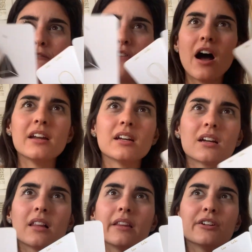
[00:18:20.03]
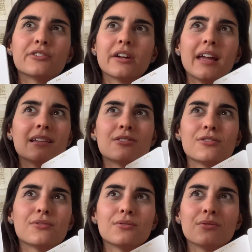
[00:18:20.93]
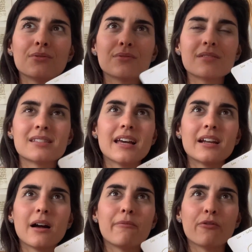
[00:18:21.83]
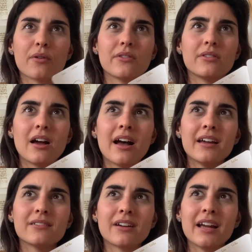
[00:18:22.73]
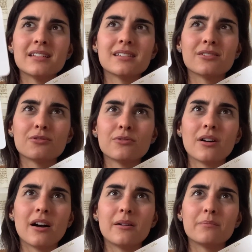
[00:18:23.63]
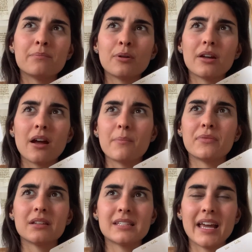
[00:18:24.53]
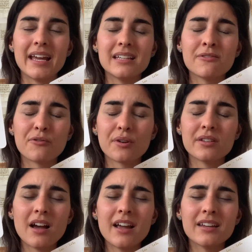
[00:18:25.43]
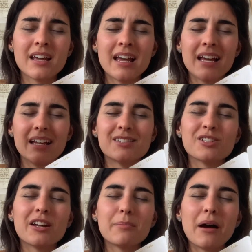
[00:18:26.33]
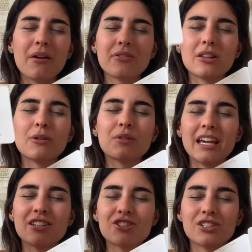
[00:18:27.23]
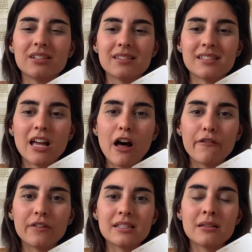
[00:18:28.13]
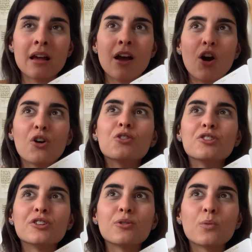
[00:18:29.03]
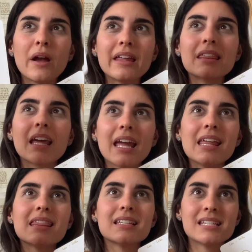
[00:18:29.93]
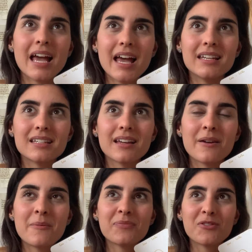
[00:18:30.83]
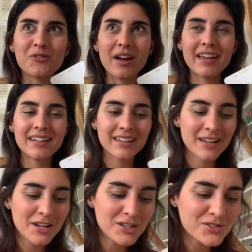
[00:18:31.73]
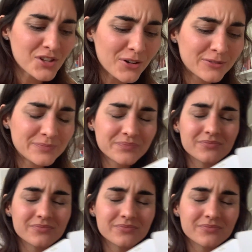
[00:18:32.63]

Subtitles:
find a clearing to set up for the night, right? To put up the tent for the night. It's not about the location itself. It's who you're with in the tent, right? So